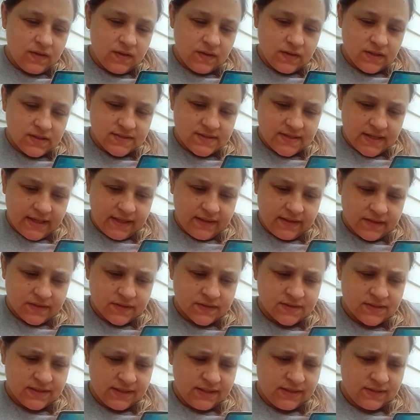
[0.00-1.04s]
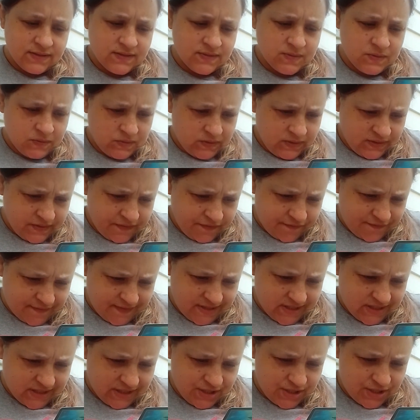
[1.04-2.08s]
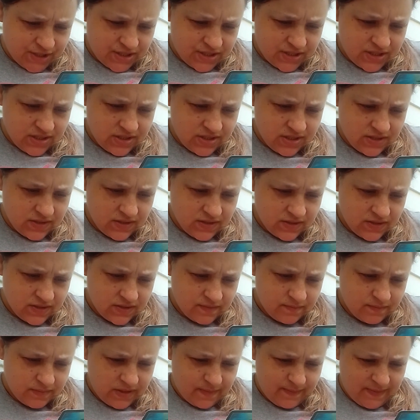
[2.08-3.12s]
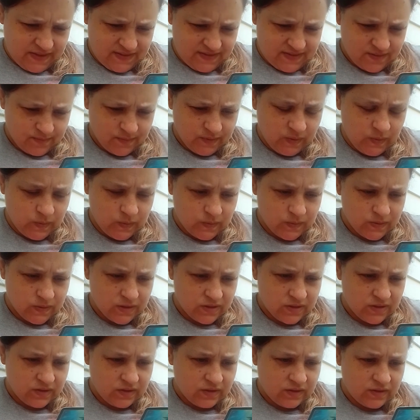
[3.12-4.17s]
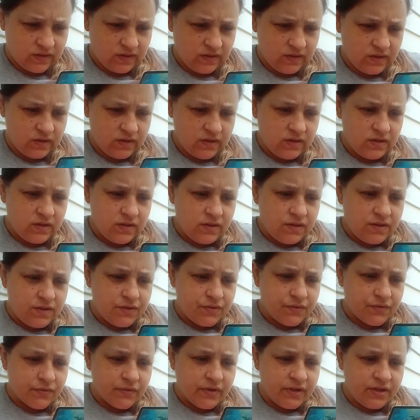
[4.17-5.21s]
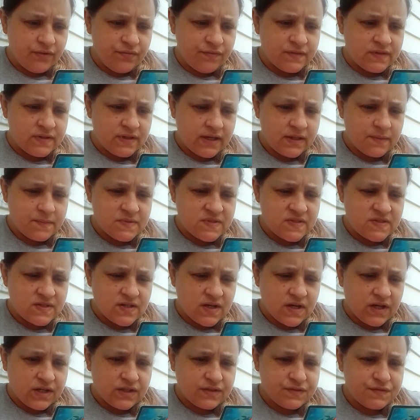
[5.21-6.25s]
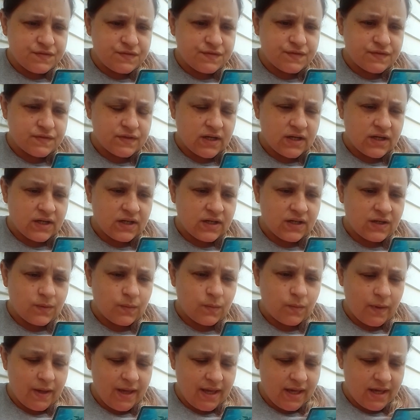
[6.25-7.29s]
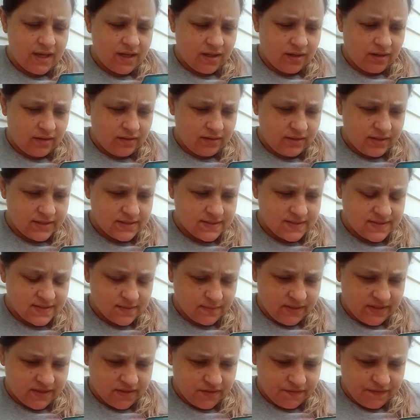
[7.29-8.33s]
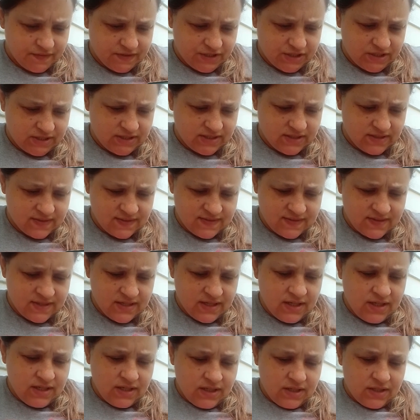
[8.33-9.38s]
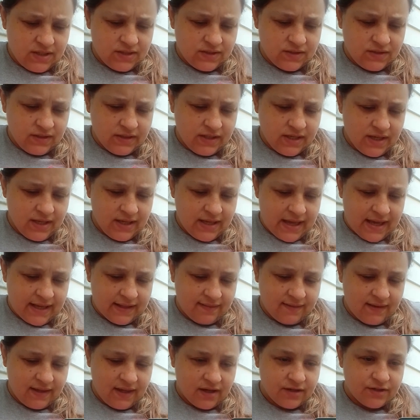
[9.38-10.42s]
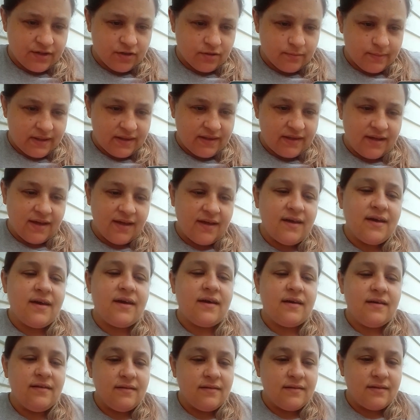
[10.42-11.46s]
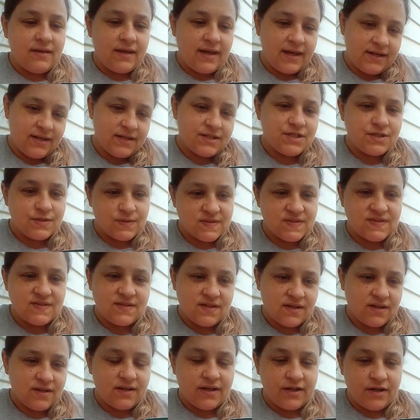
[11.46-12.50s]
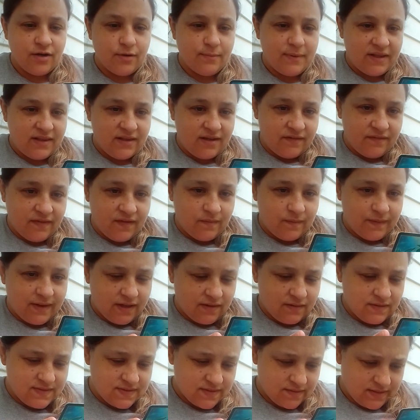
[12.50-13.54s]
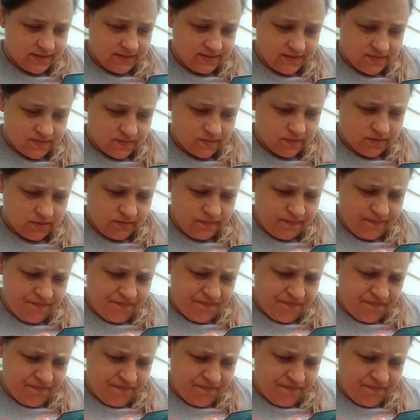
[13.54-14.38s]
looks like there's like a school of fish, maybe some coral, reef type stuff, a whale, and some little fishies looking at the underbelly. Ha! And it shows the underbelly of the whale, so that's cool.